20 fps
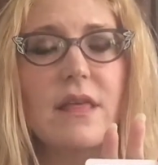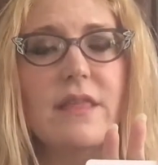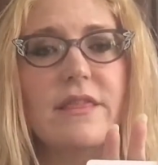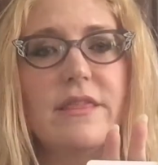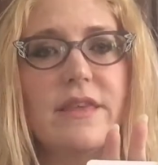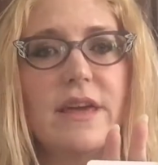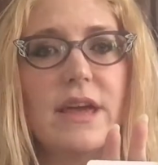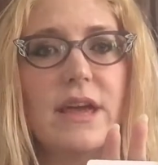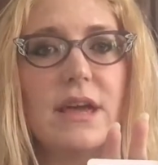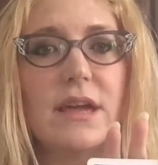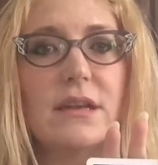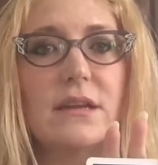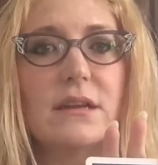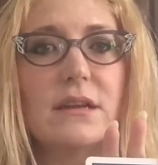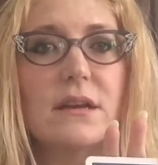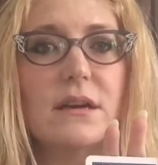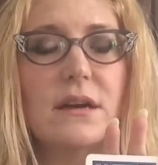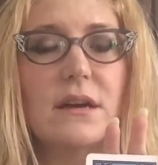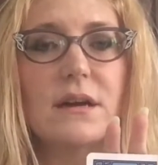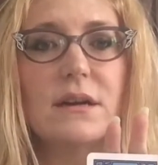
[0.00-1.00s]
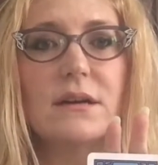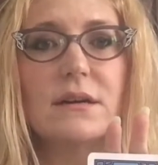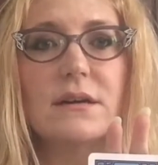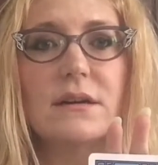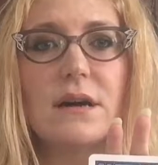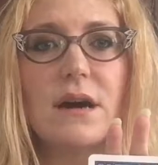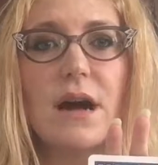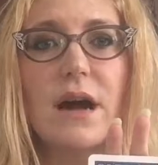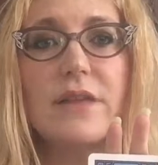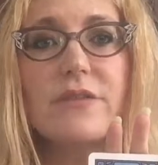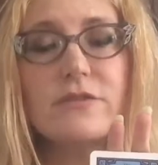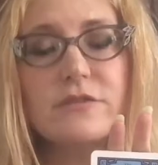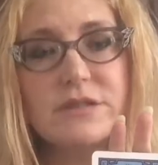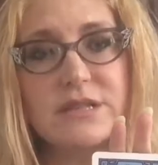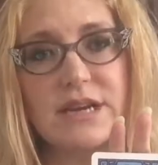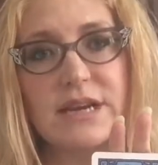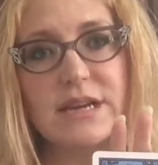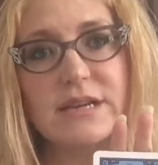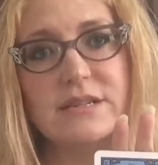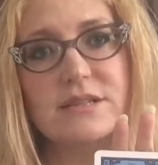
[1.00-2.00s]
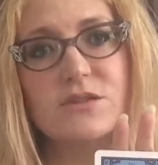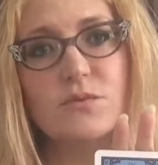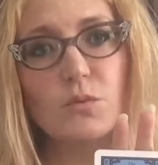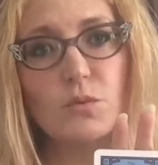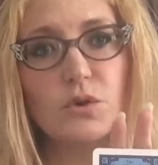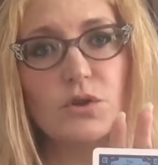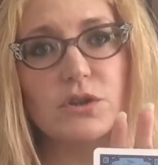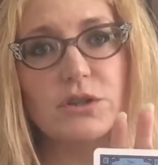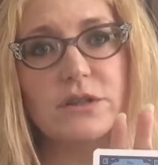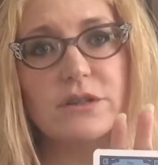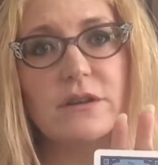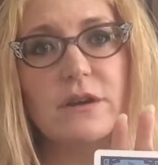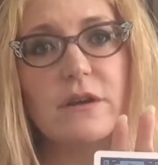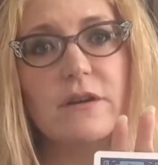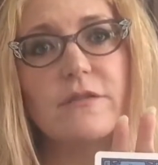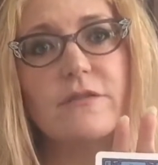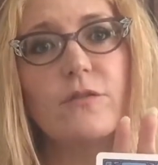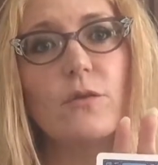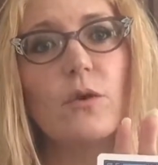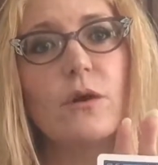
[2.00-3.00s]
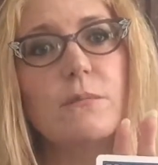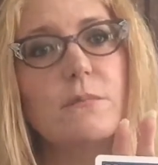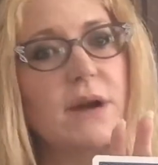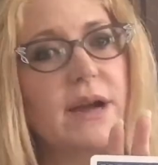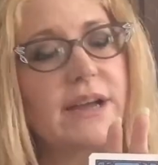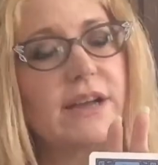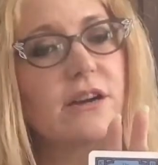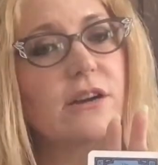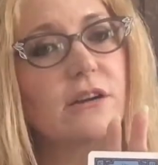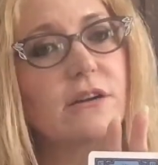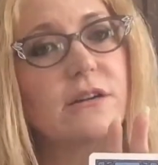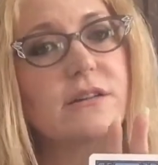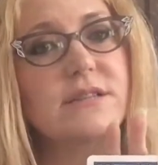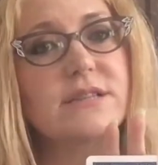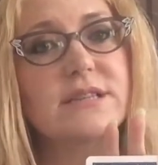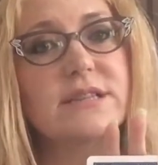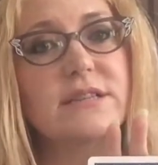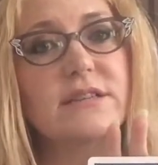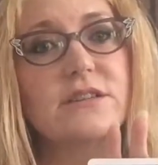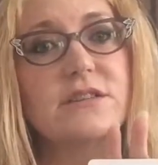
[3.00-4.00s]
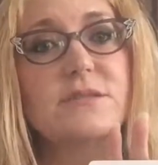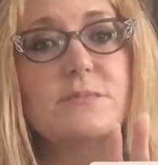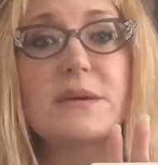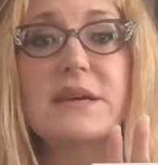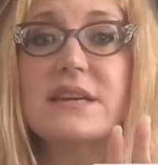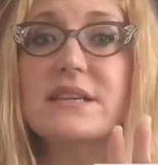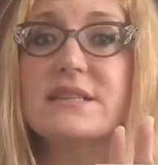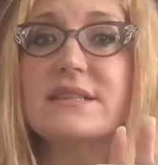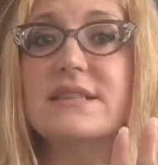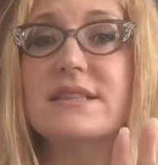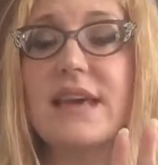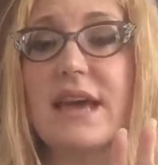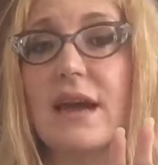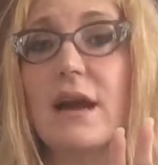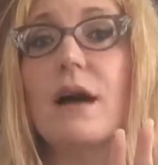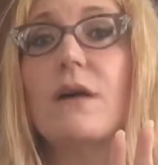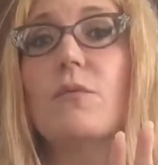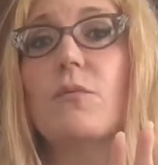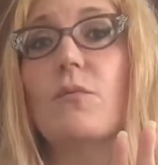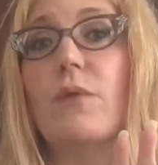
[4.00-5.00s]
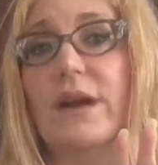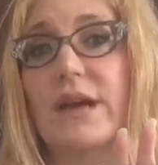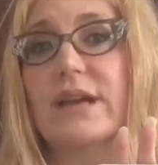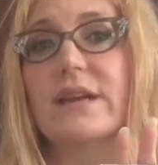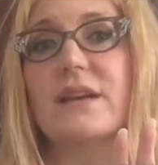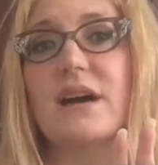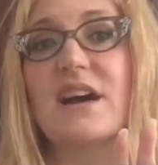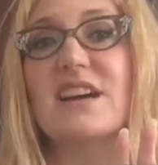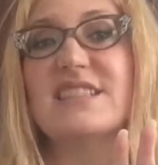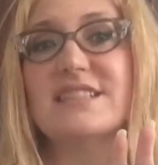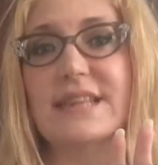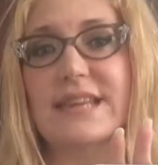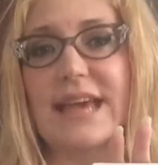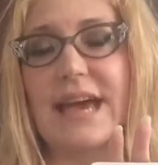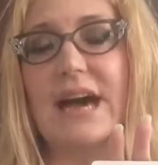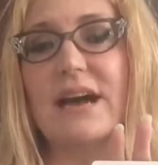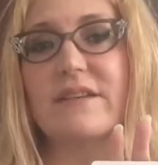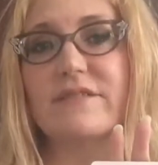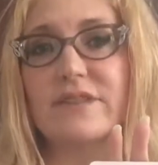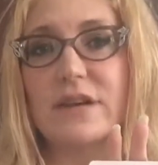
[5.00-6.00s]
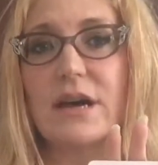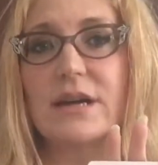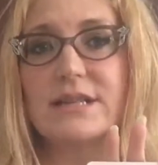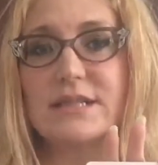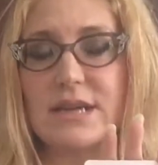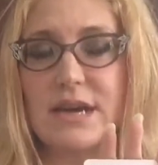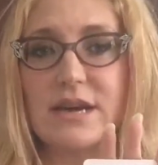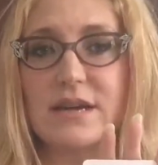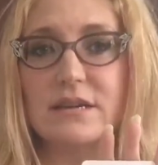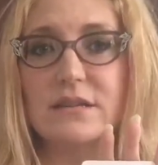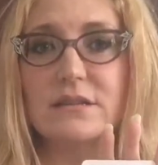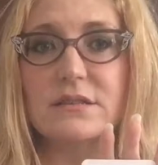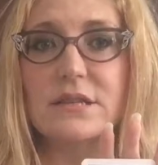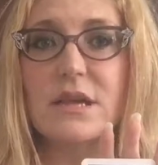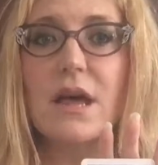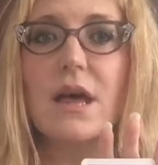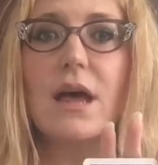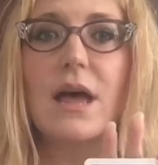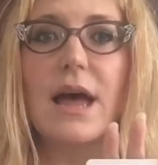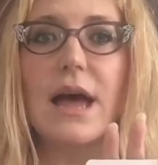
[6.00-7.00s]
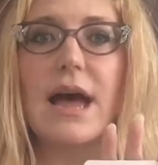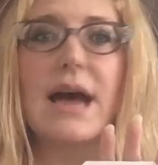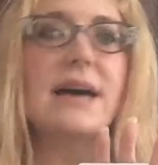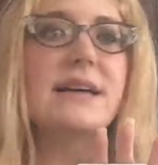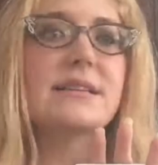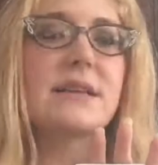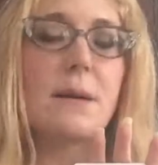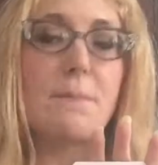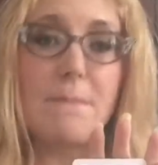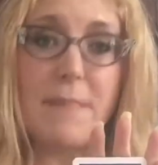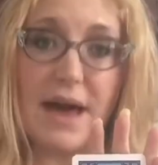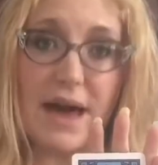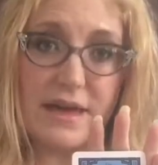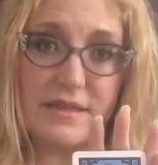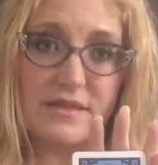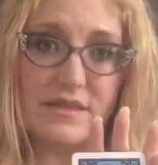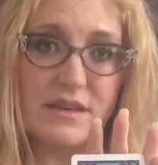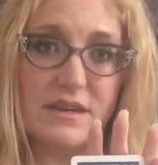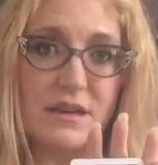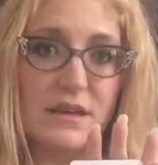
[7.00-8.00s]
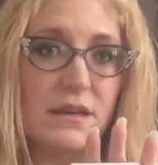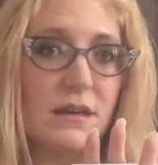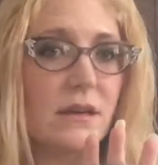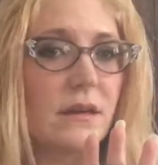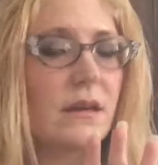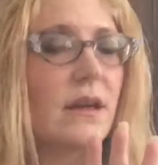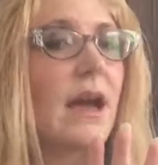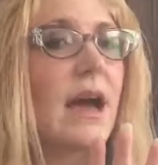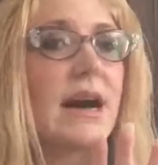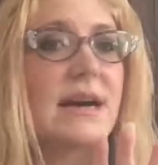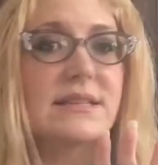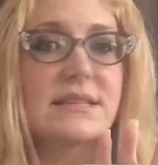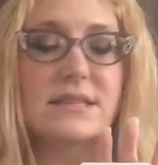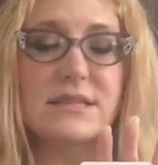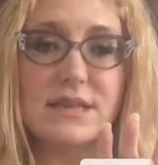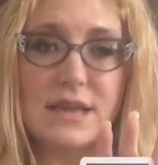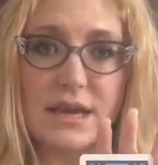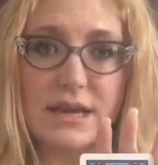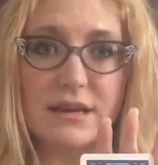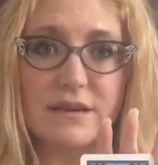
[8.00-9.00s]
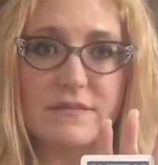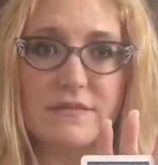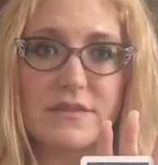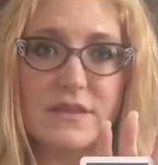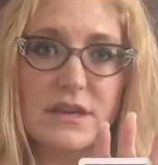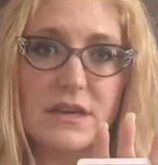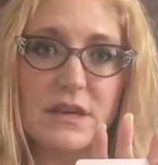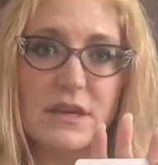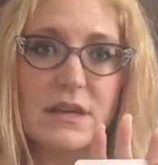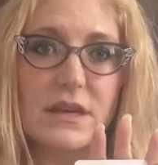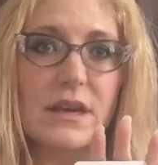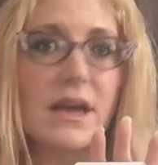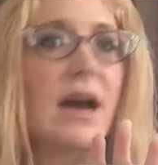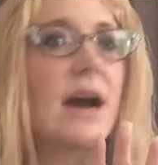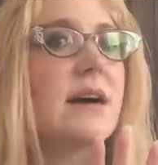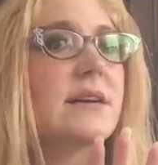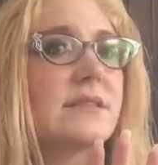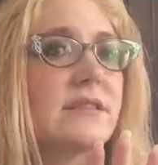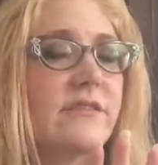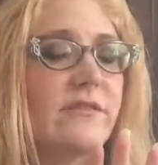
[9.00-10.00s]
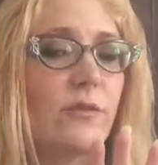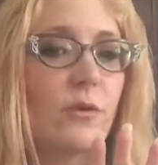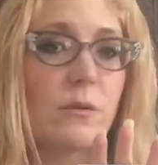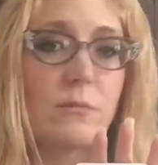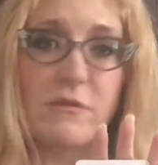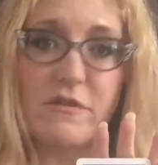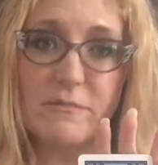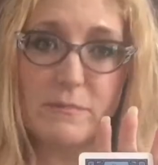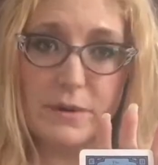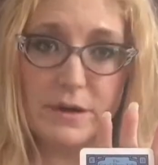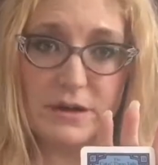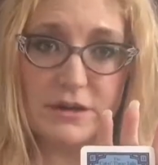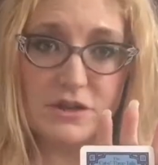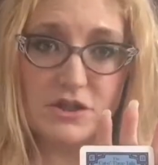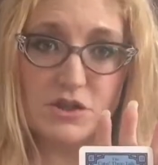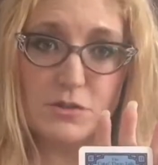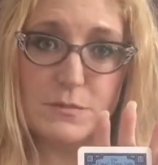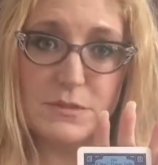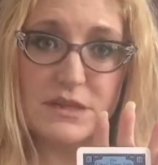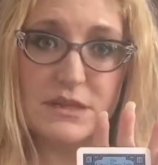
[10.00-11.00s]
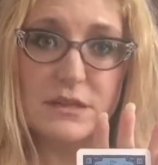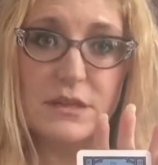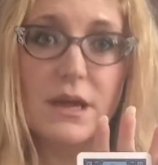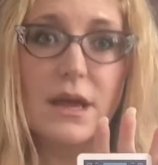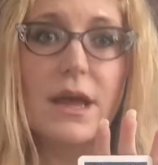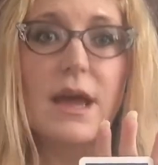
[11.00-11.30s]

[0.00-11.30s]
than uh, other decks would for my current sitters because they recognize the cat of nine tails as a bad thing, as a negative thing, as a form of punishment.